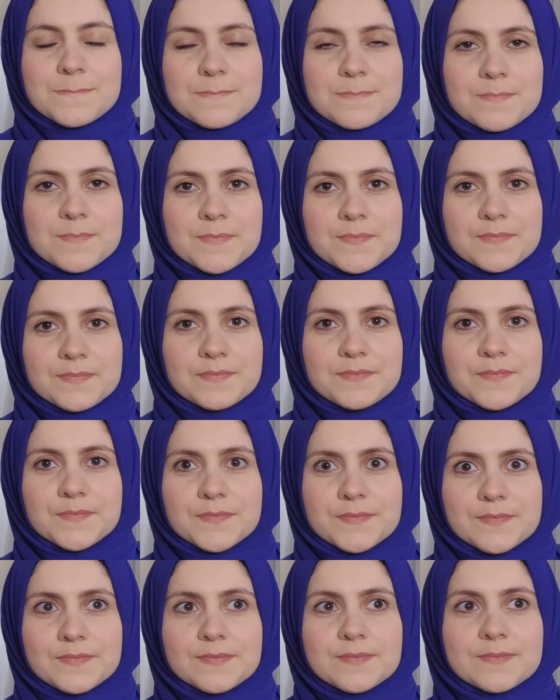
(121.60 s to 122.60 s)

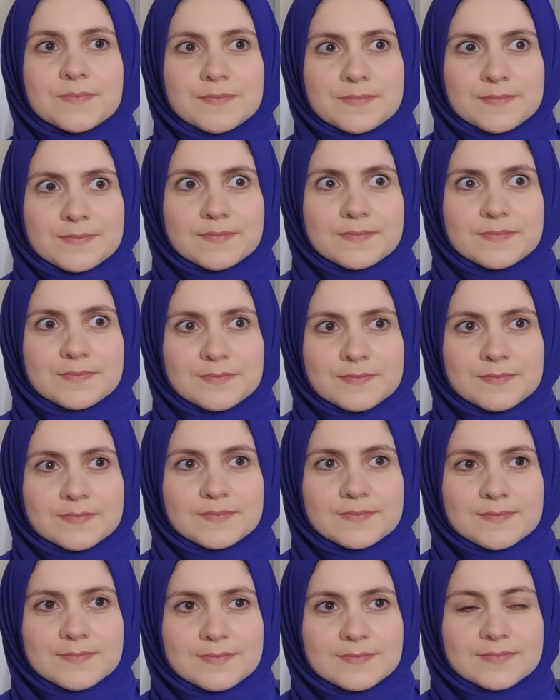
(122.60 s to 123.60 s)

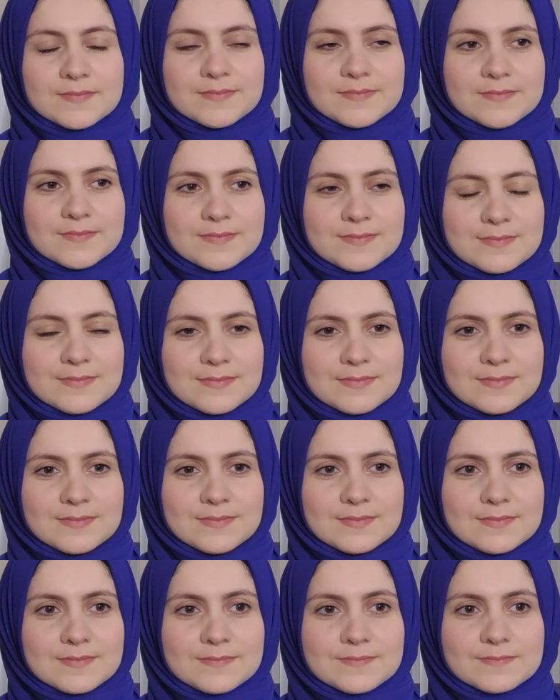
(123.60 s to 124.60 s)

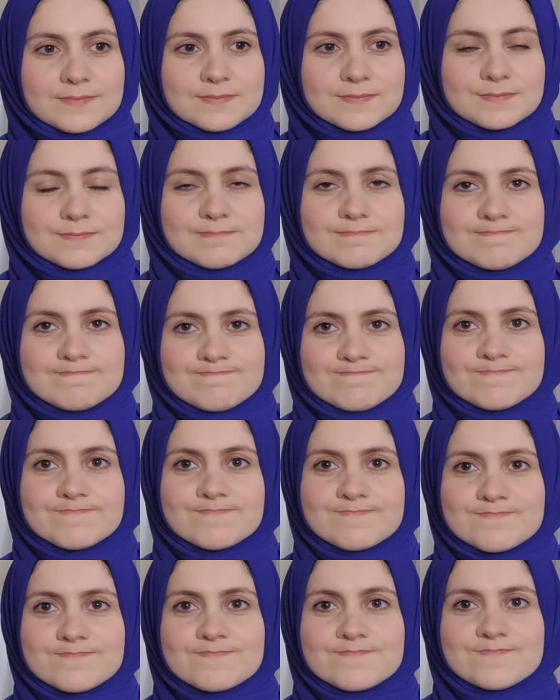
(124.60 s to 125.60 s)

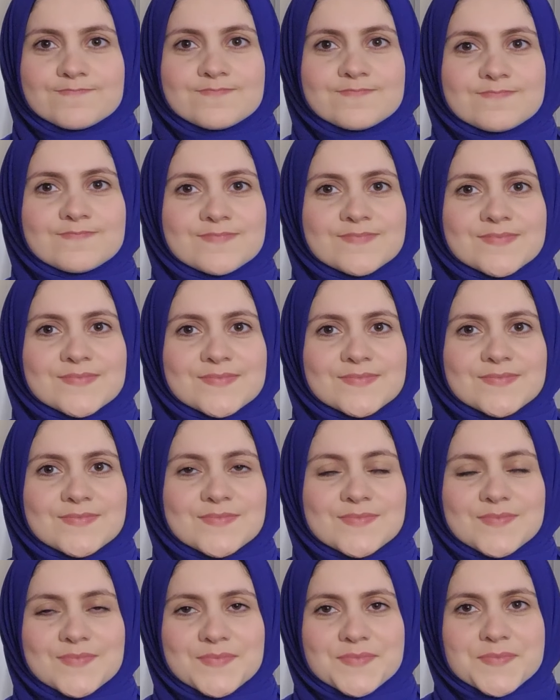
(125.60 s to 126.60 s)

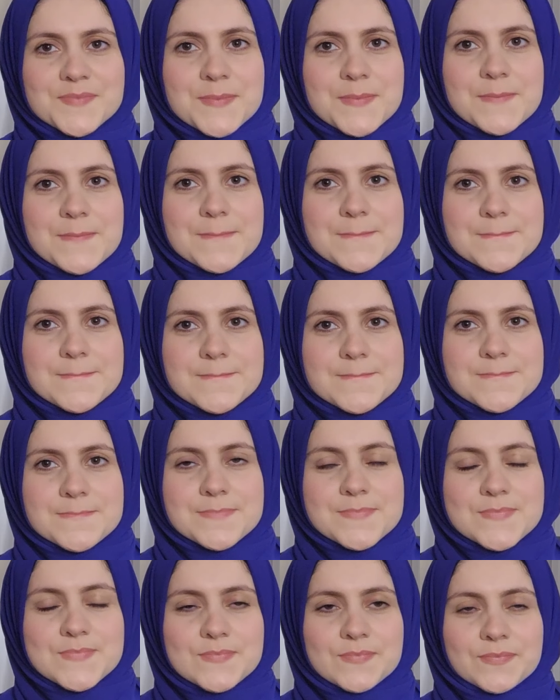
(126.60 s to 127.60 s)

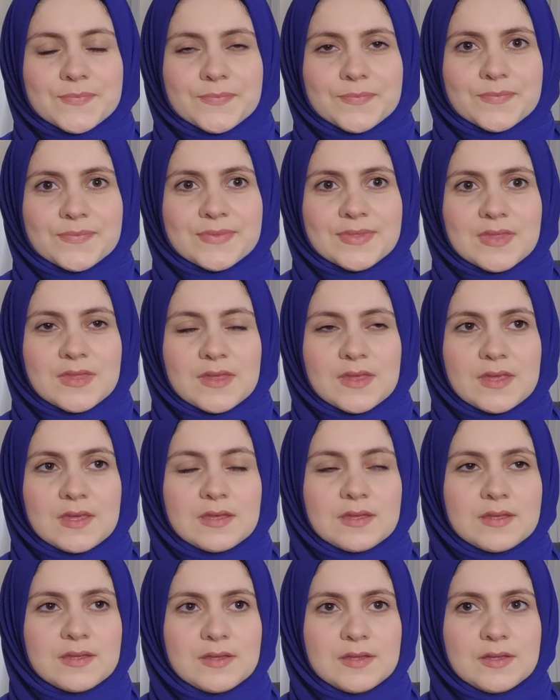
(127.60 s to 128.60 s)

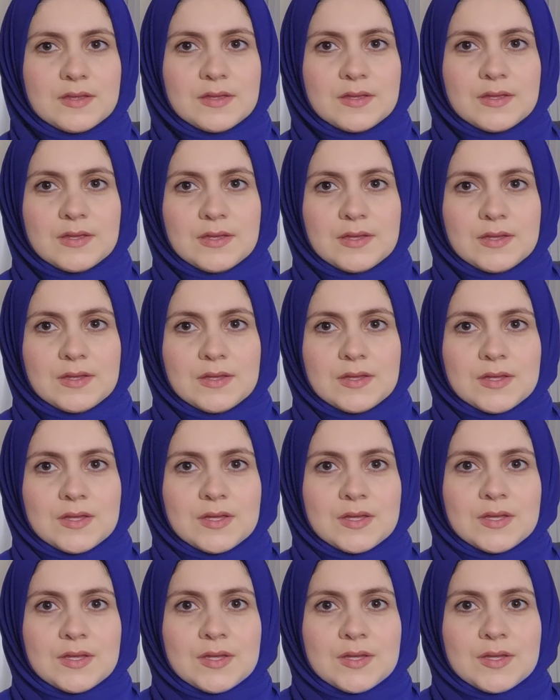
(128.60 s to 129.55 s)
[no speech]